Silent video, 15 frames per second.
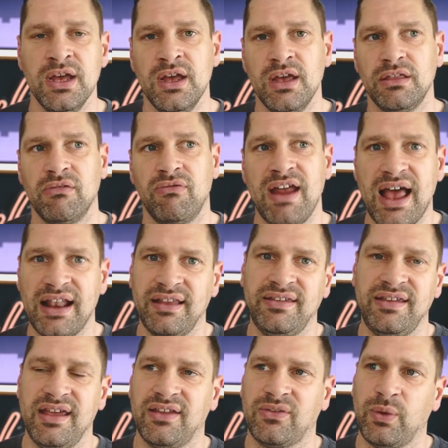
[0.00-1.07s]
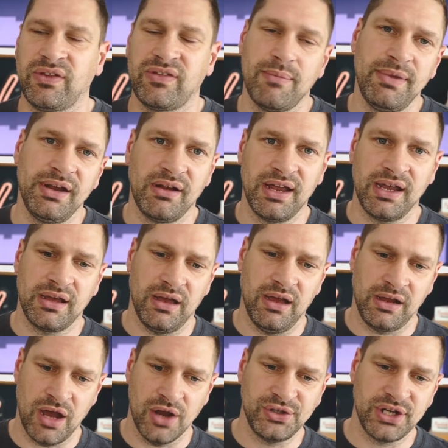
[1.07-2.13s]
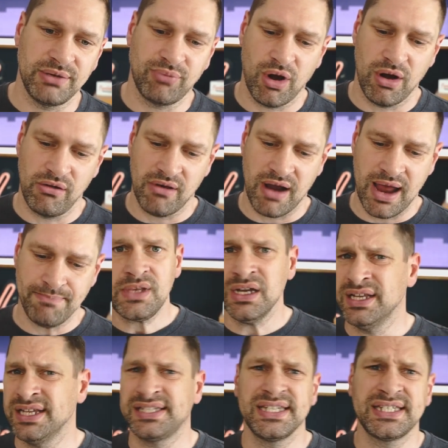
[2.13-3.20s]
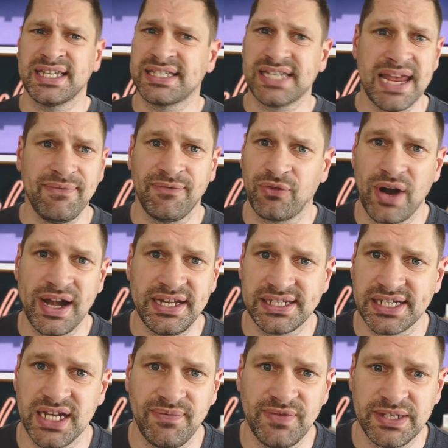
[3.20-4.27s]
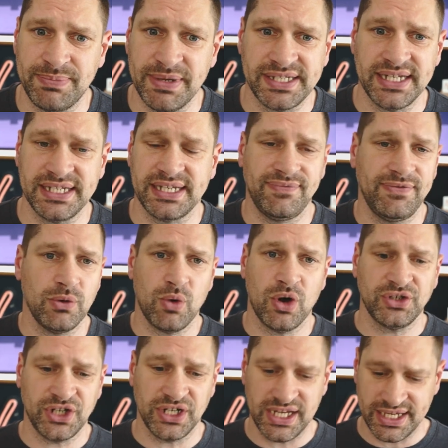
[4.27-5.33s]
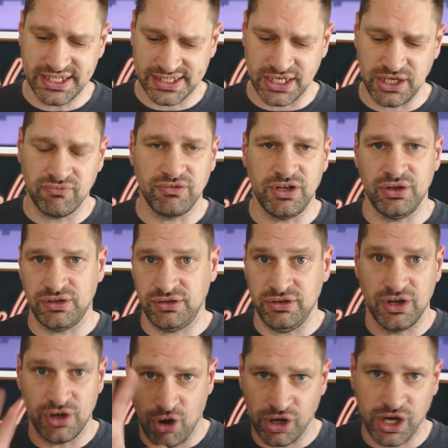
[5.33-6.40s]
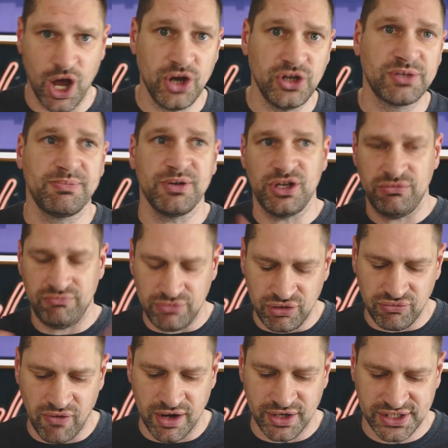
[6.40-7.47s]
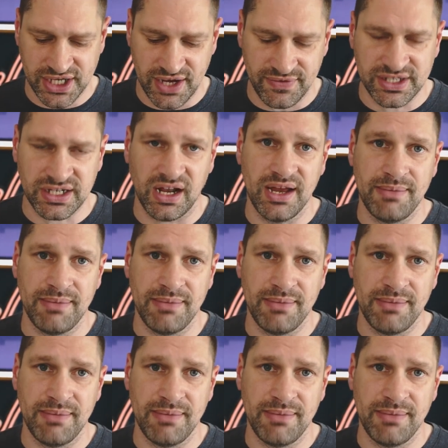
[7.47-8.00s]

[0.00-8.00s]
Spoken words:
The reality is, with something like a coaching program, and this is the same for any service business if you're watching this and you're not a coach, but you run a service client